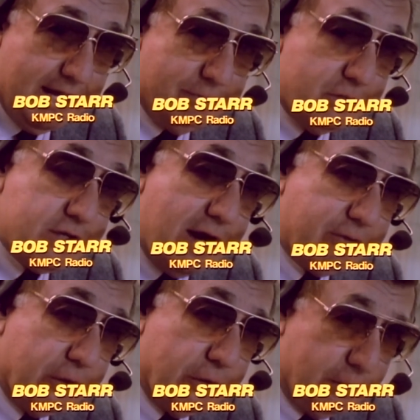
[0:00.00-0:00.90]
game this
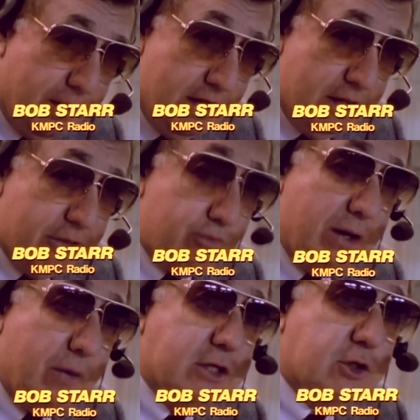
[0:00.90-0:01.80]
afternoon.
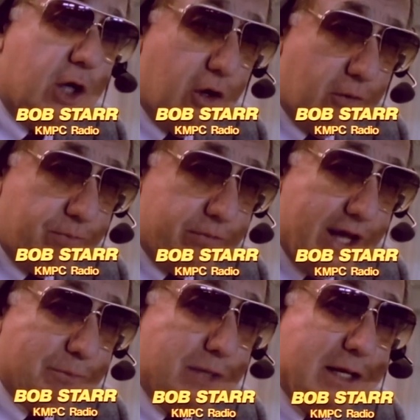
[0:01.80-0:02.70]
Three weeks ago,
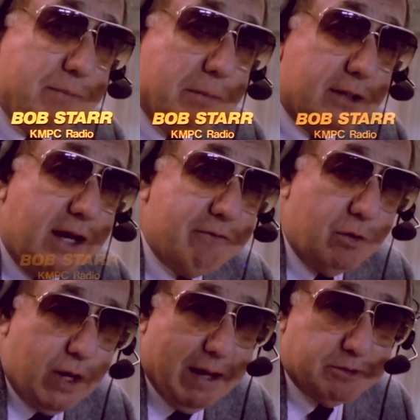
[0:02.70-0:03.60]
not many people gave the
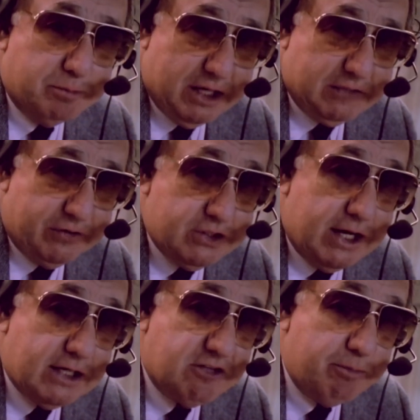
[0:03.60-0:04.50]
Rams much of a
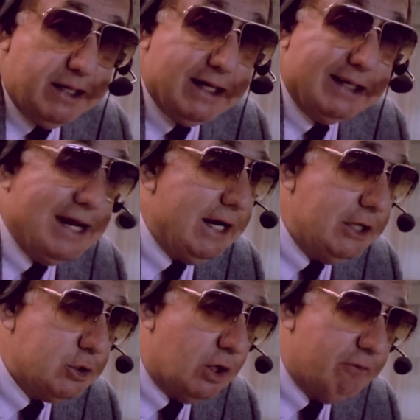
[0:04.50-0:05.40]
chance of being in
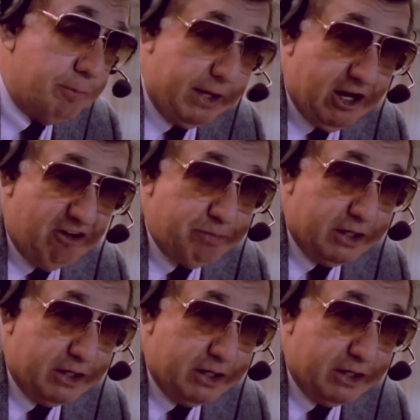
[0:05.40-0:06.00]
any sort of a playoff